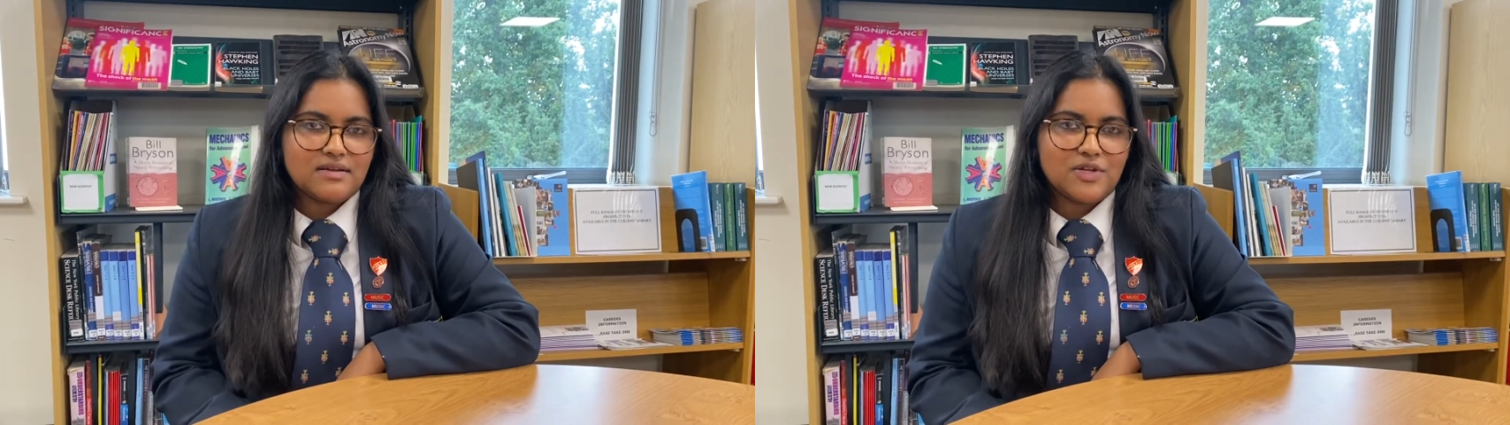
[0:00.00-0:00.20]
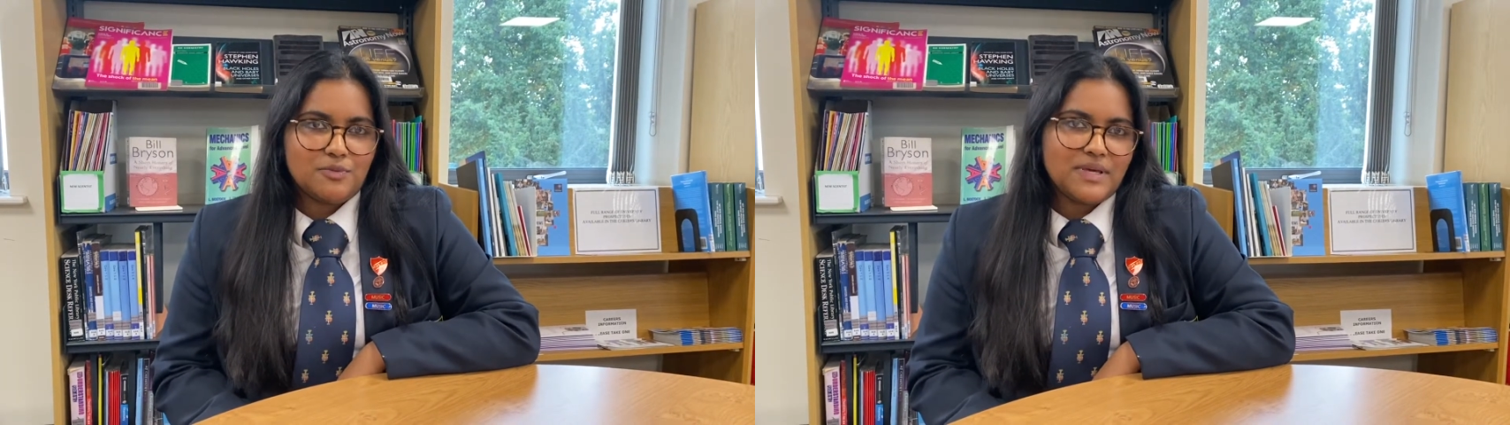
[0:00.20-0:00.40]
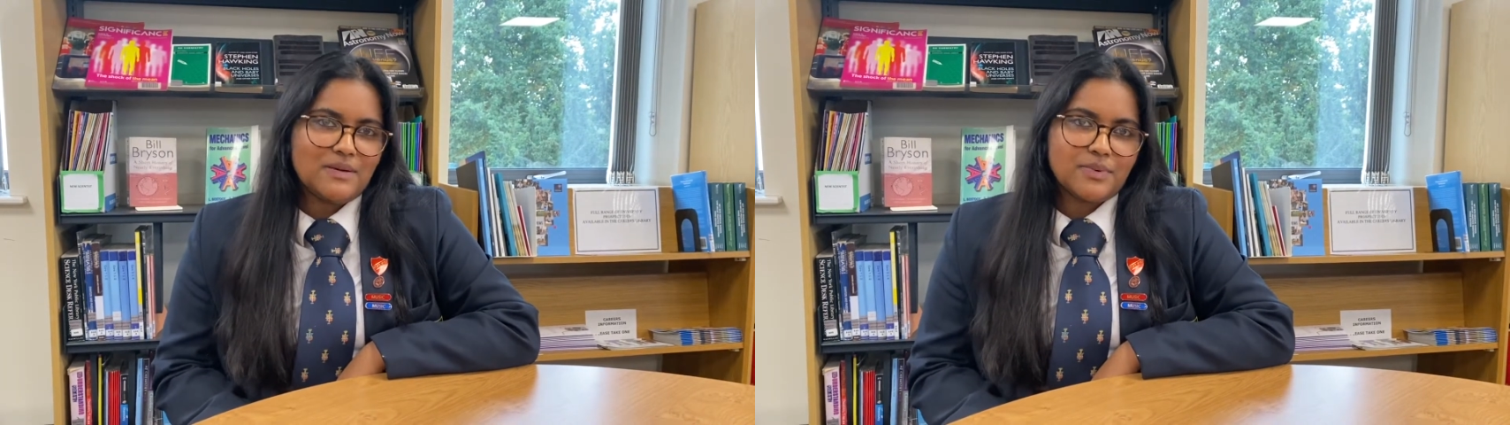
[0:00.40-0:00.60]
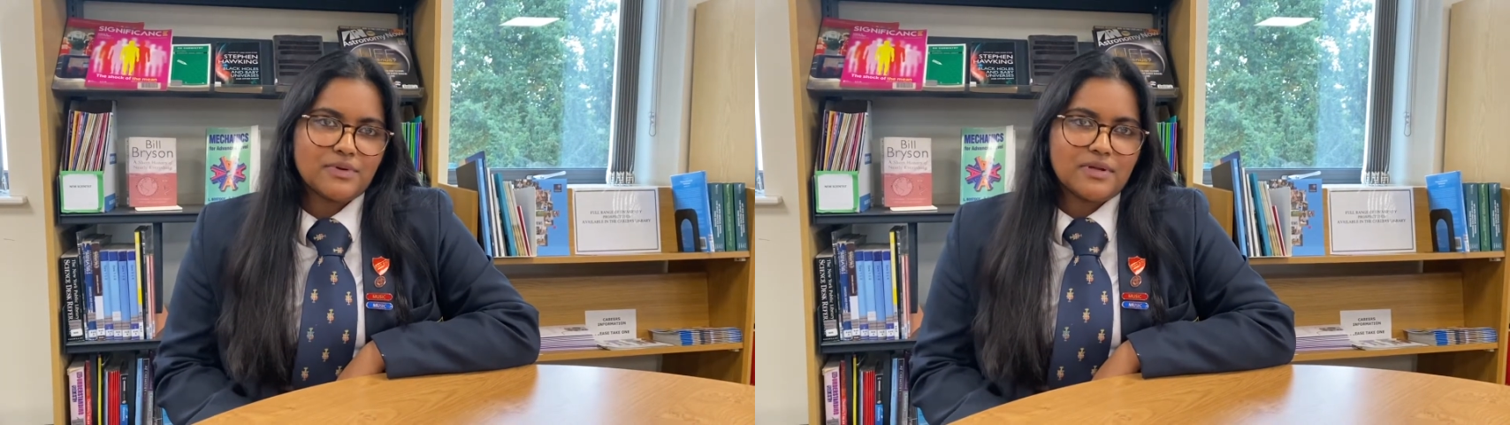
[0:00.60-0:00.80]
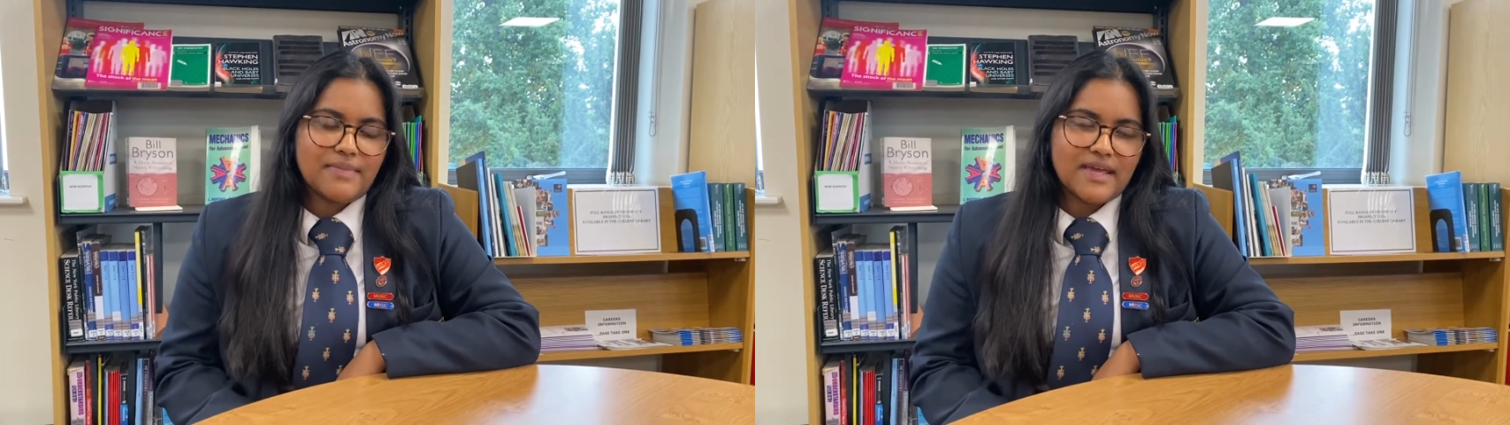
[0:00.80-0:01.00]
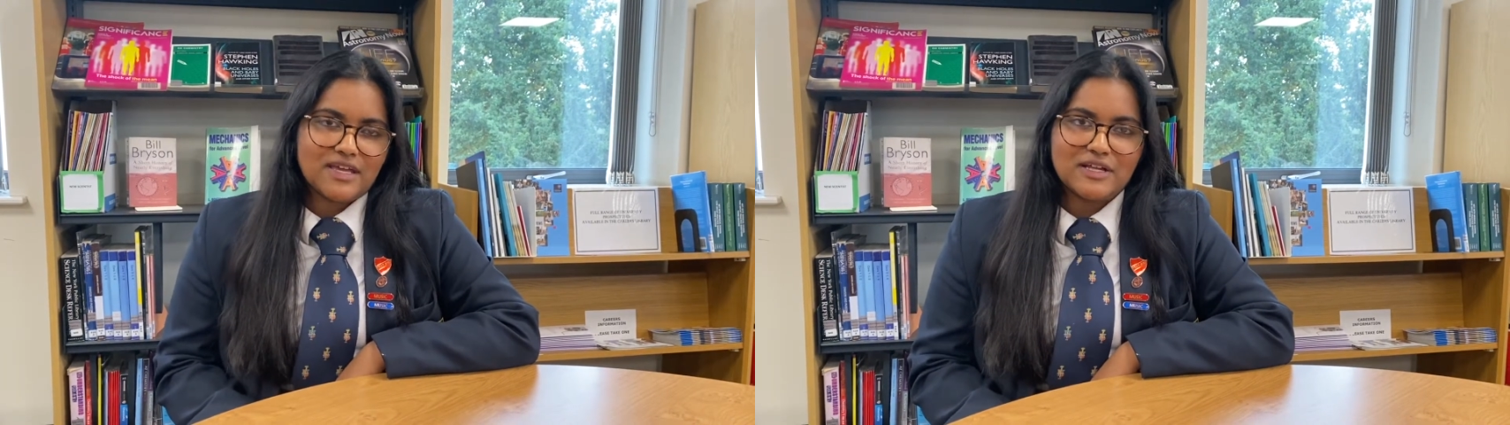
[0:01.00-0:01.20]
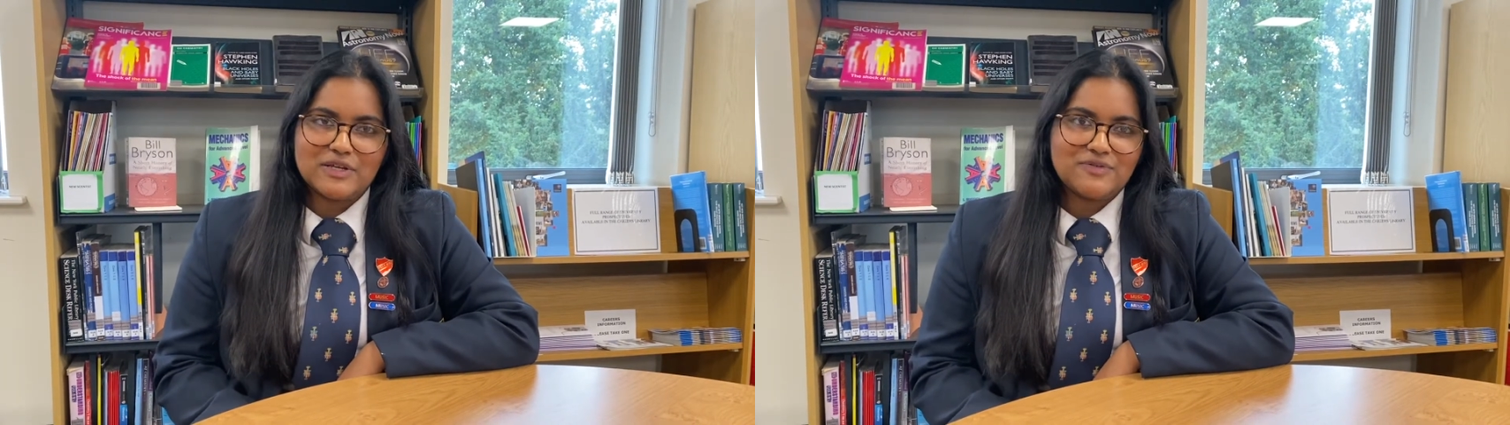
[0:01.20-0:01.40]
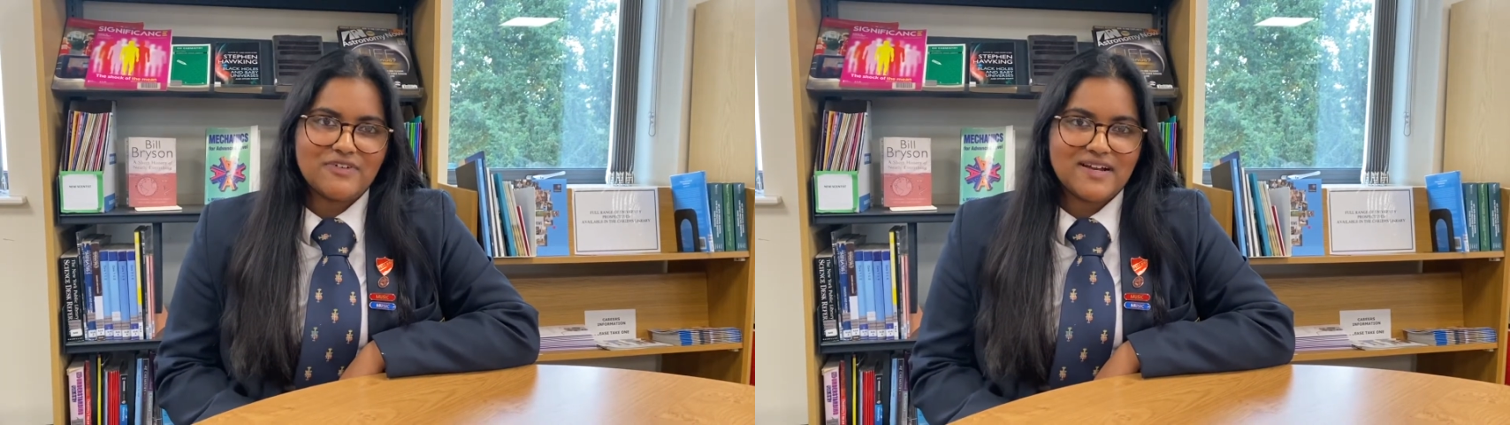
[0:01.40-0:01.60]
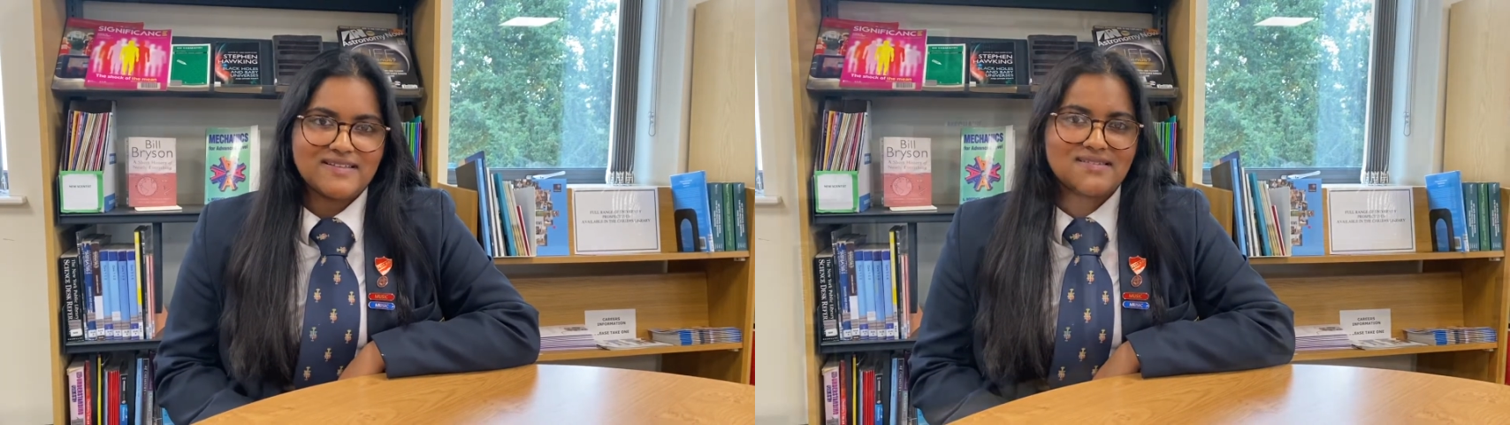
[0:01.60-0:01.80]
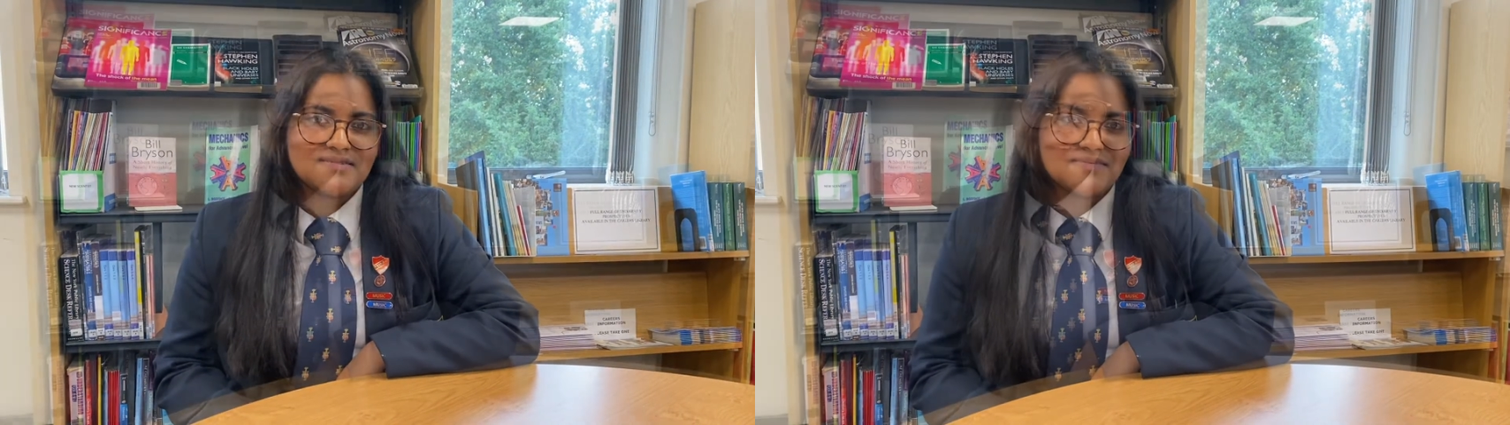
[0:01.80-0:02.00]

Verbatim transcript: new people and making new friends.